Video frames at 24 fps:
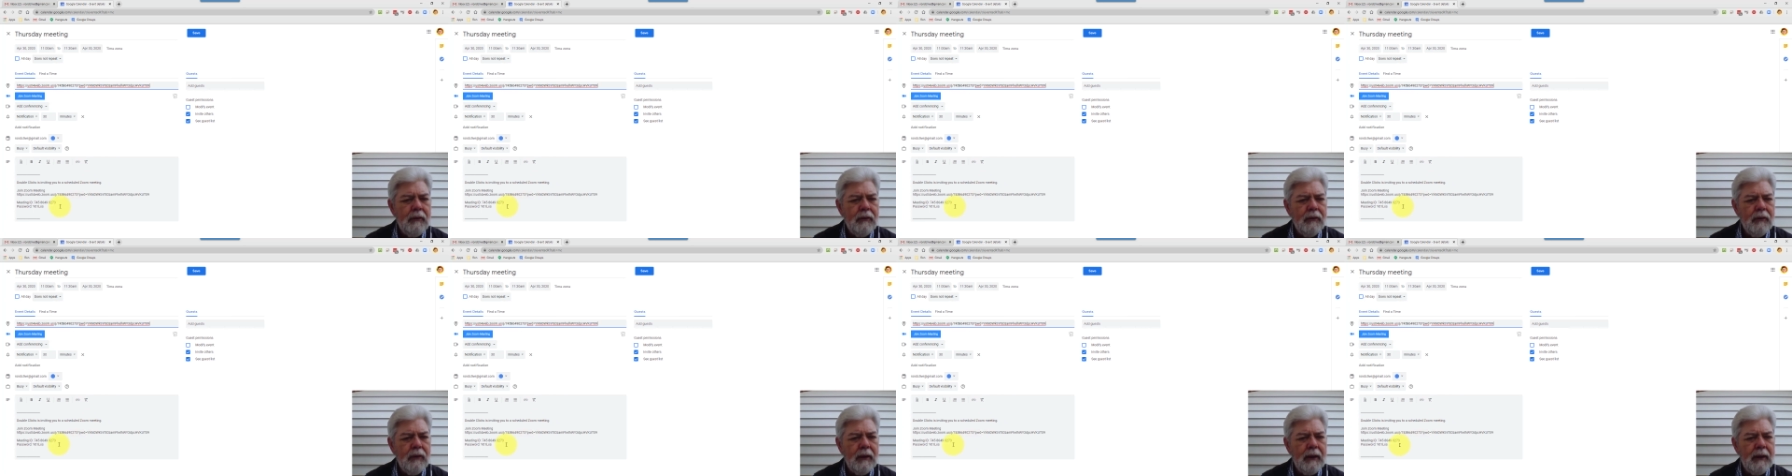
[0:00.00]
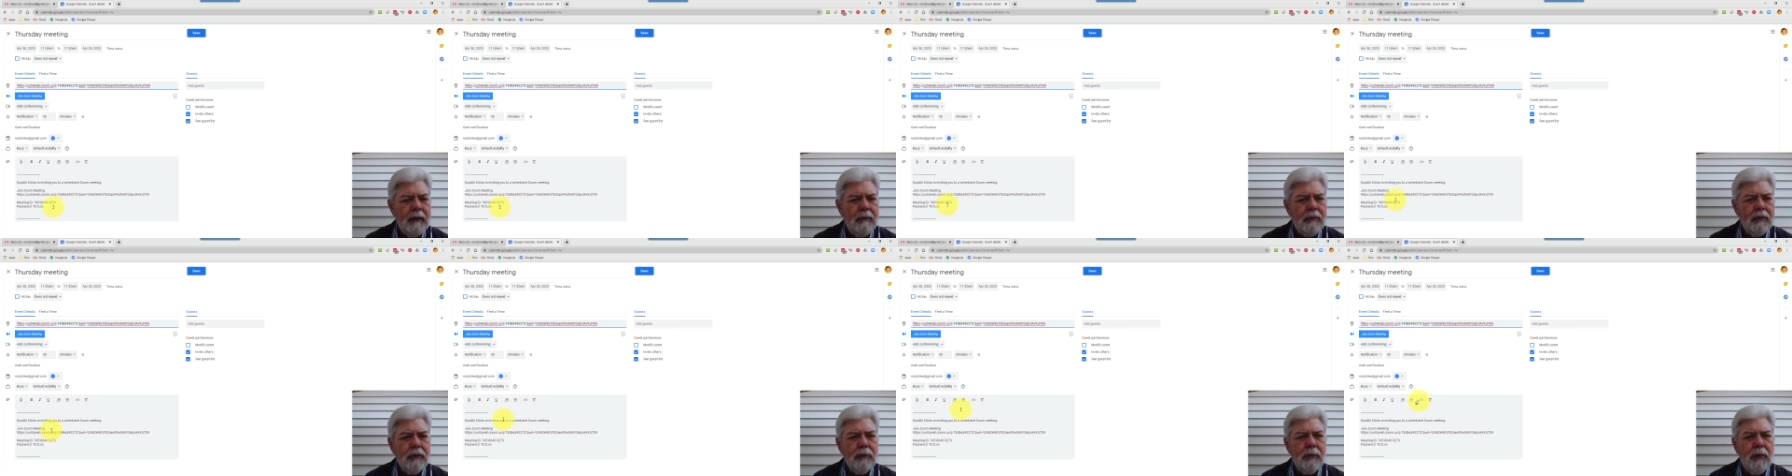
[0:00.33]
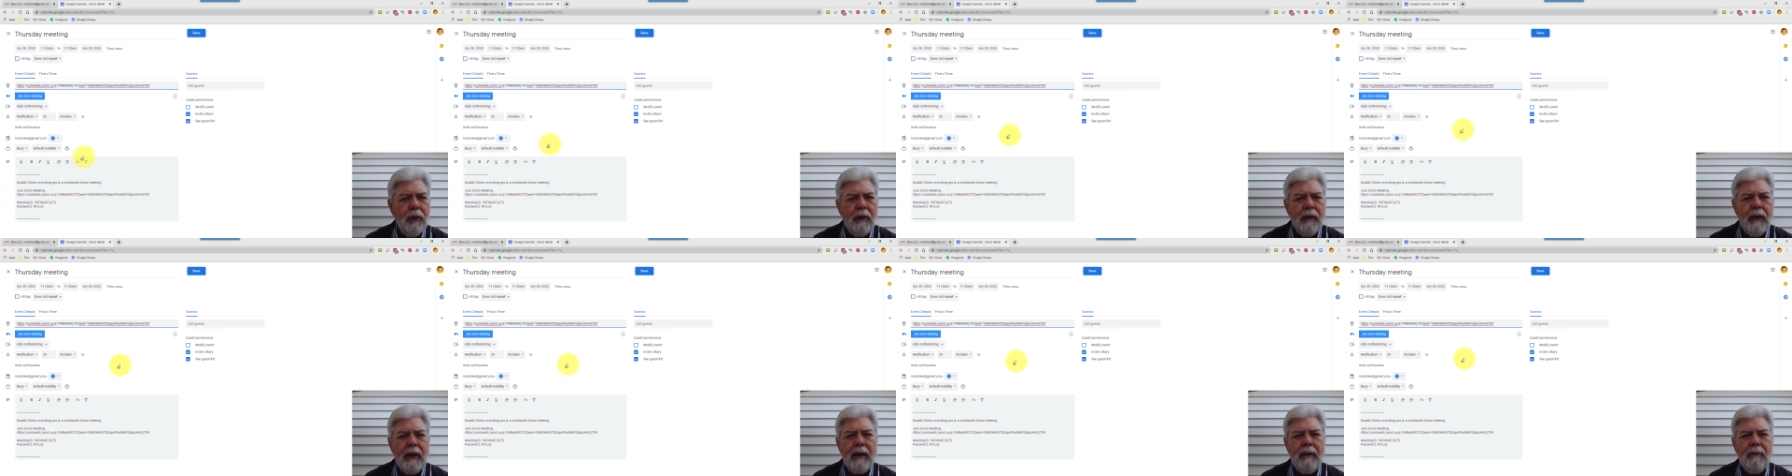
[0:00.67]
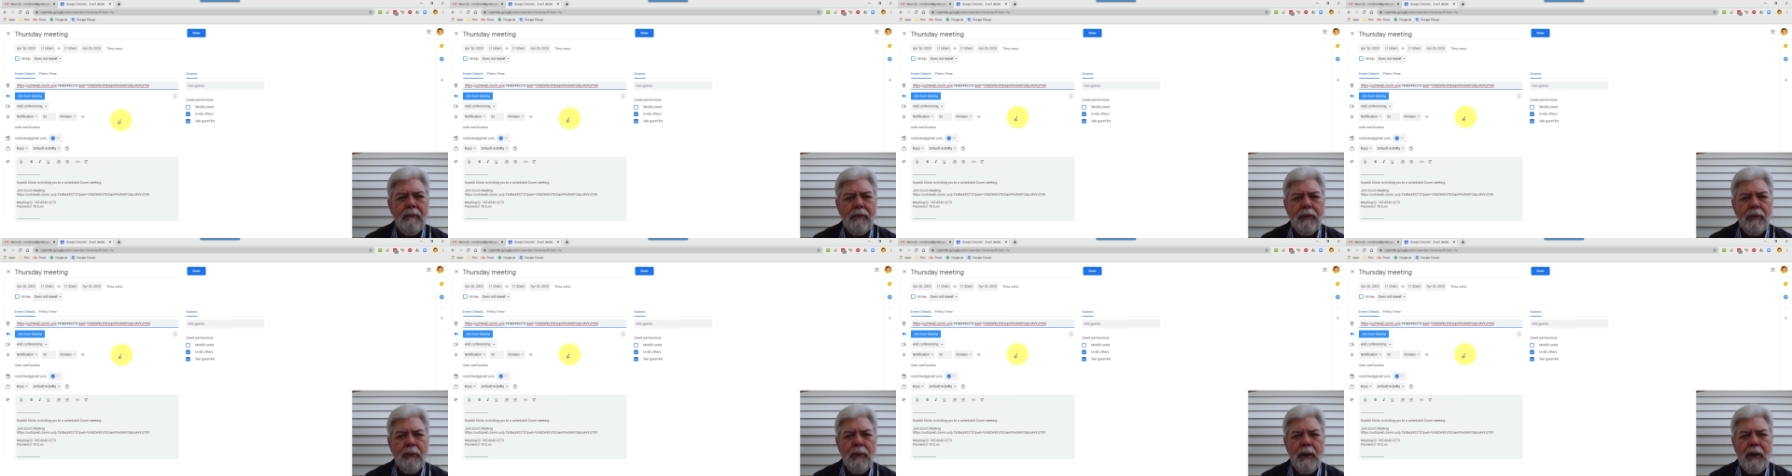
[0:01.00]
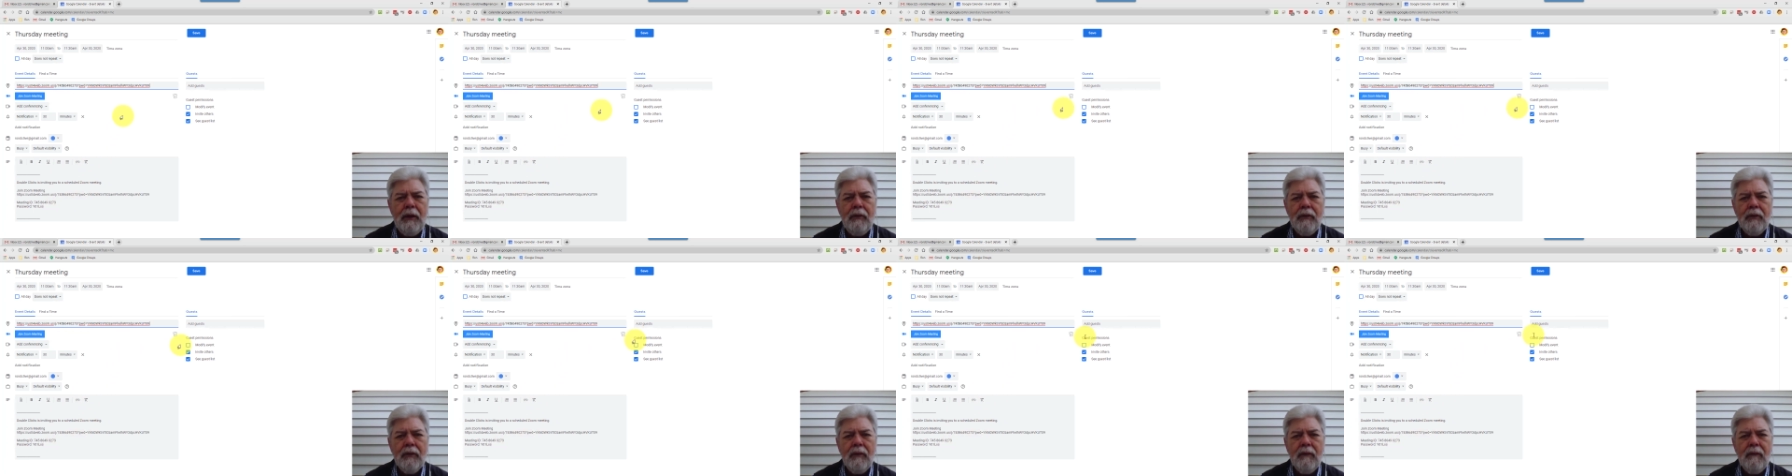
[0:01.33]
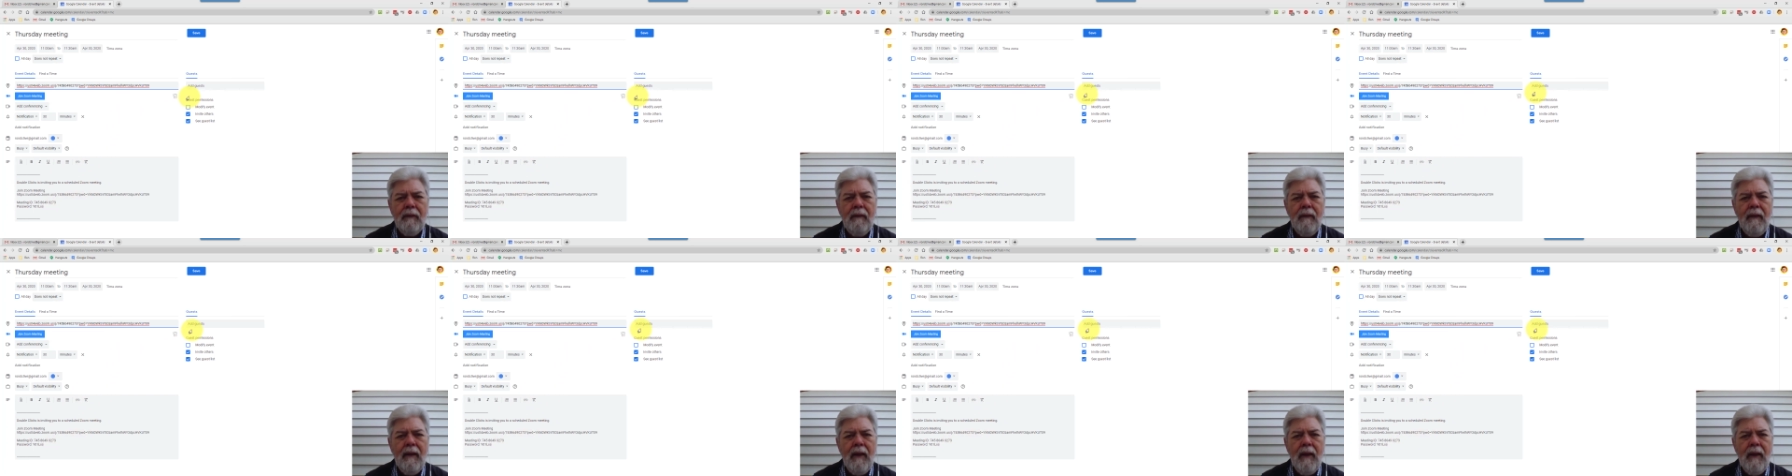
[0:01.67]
so it gives them all that information.